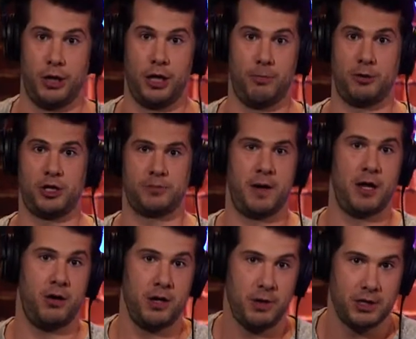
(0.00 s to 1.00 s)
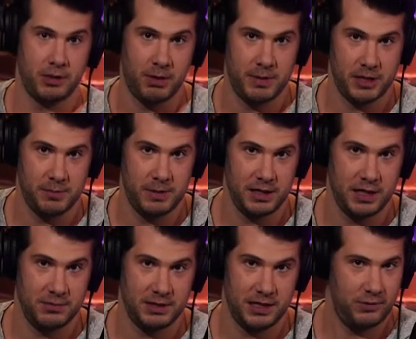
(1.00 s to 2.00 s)
anything about drugs. Peyote? What are you talking about? PCP?
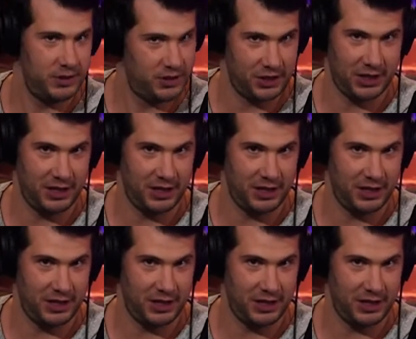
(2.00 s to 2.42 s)
DMT? Which